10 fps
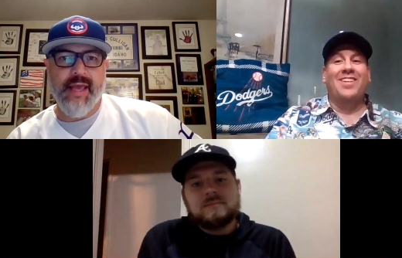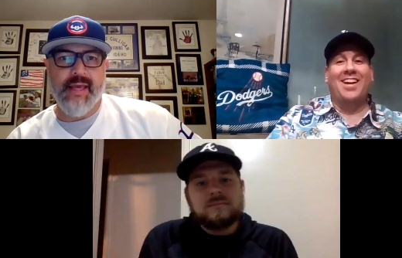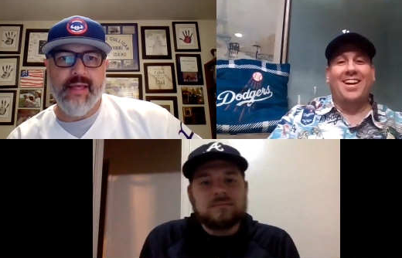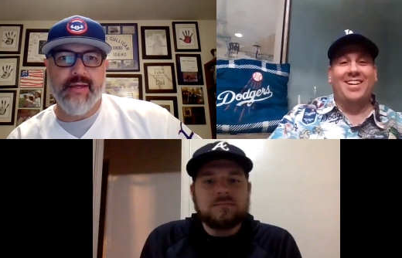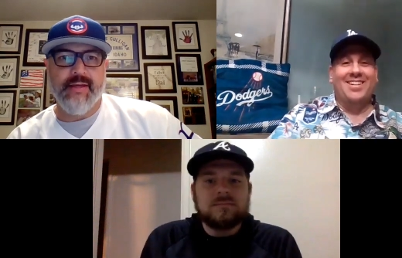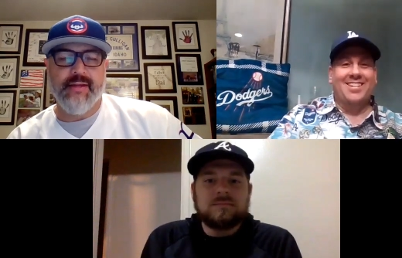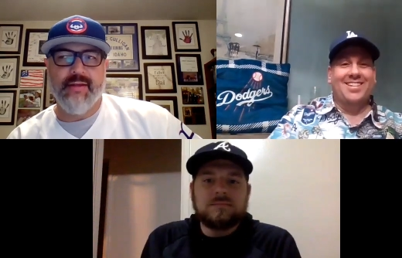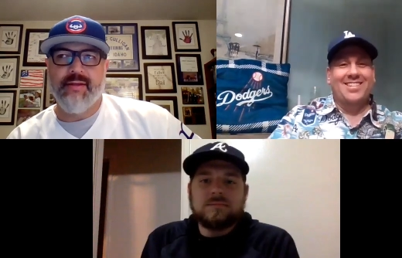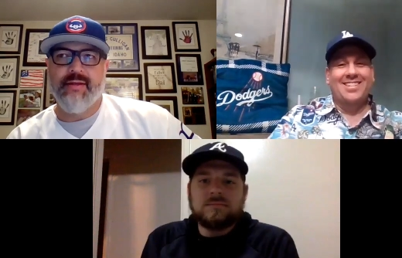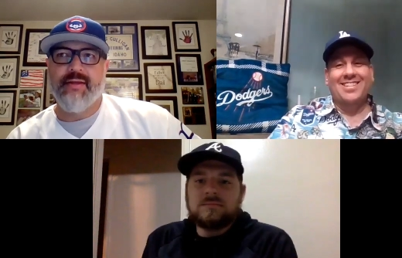Speaker 1: And, yeah.
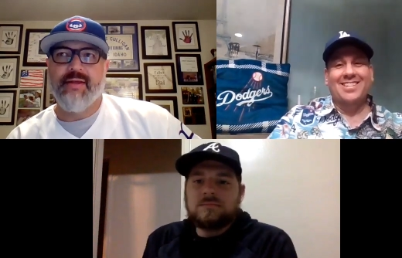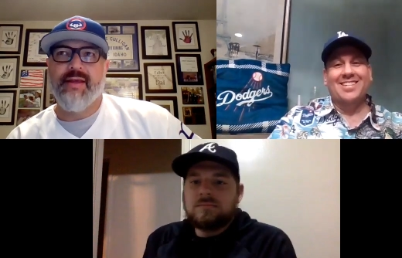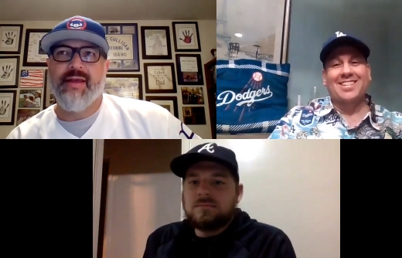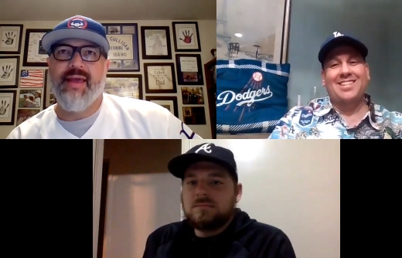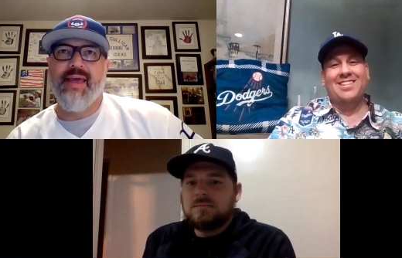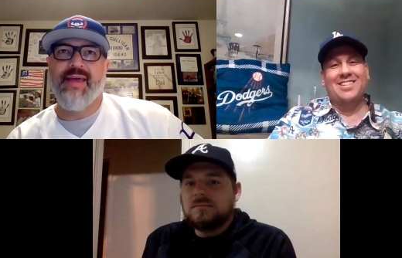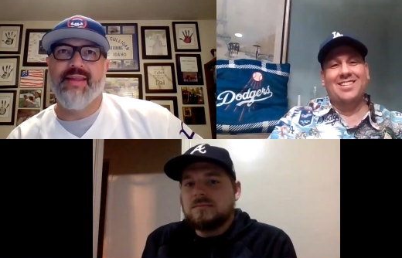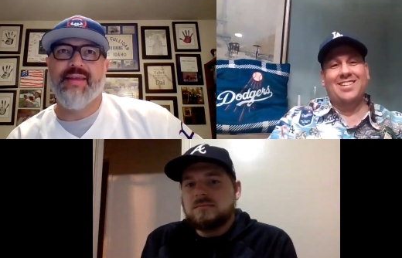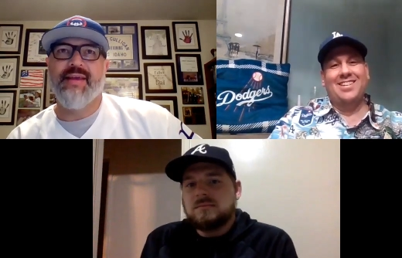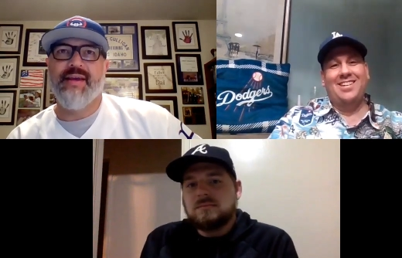And
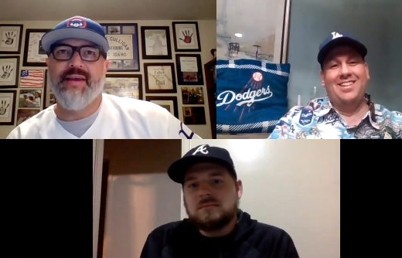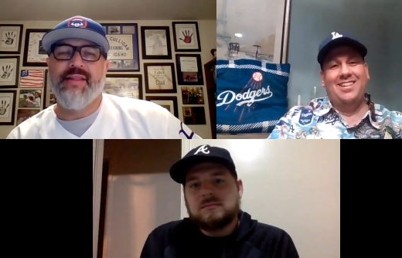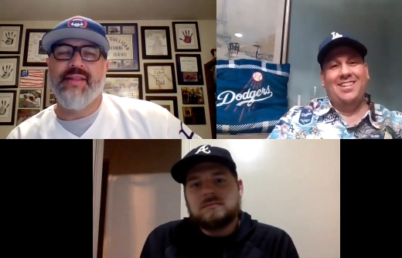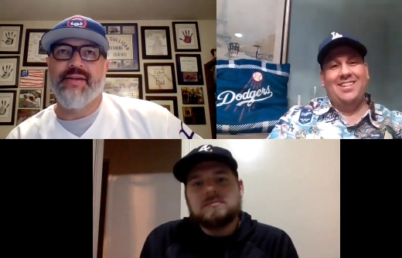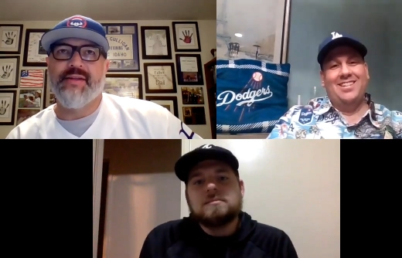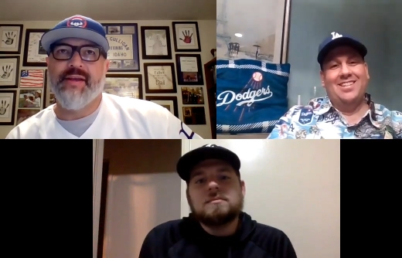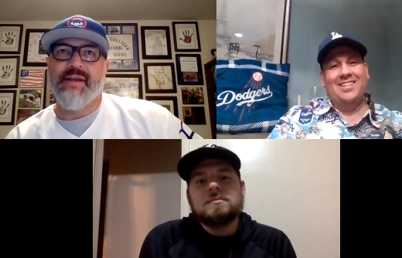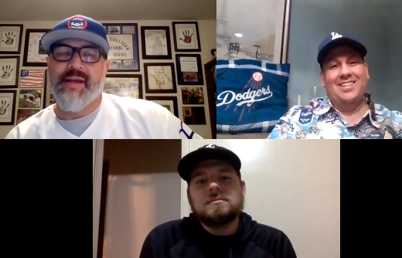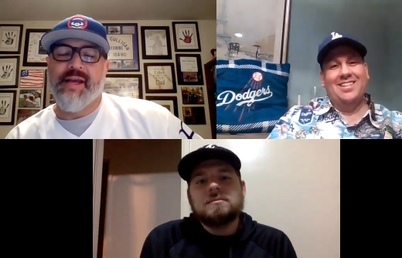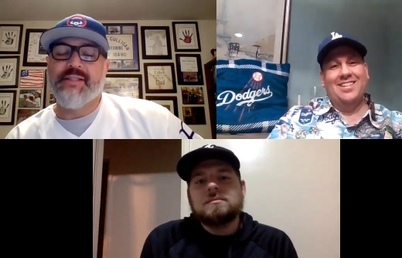there's
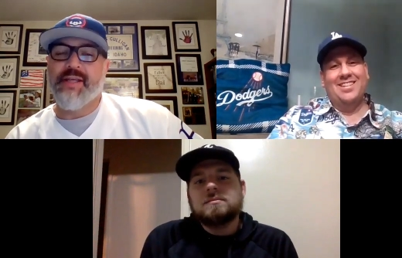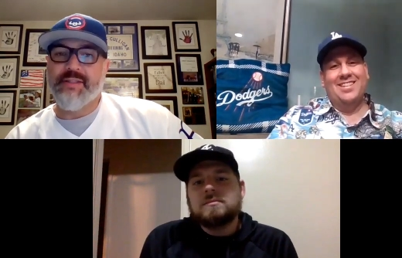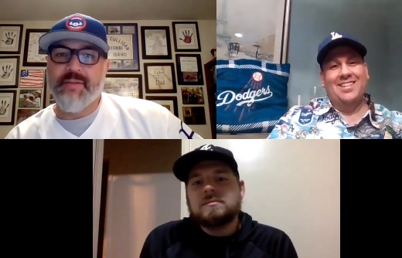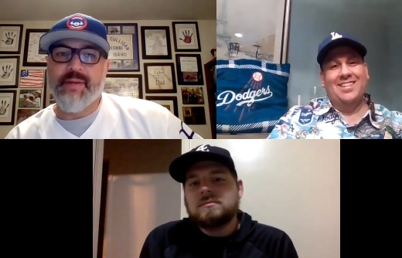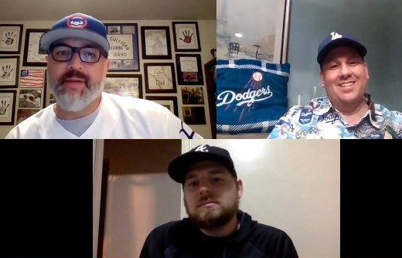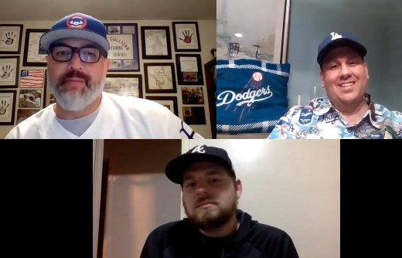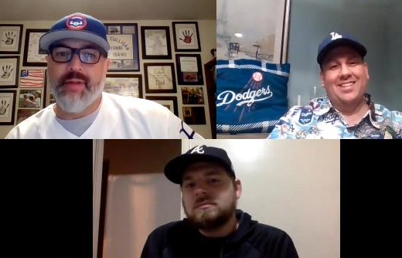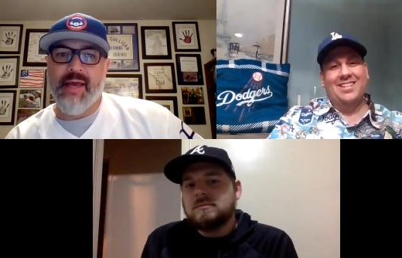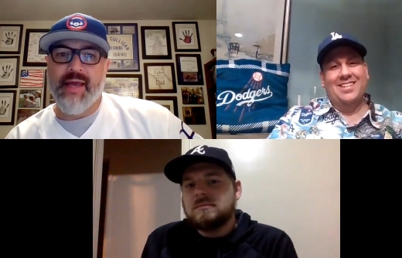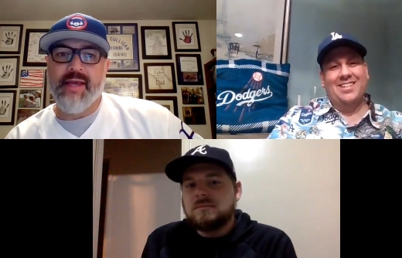it's it's a big
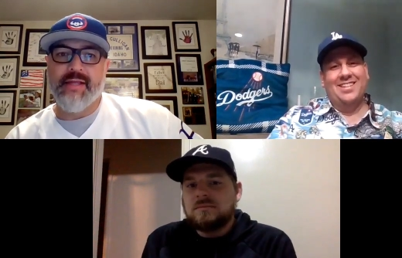play.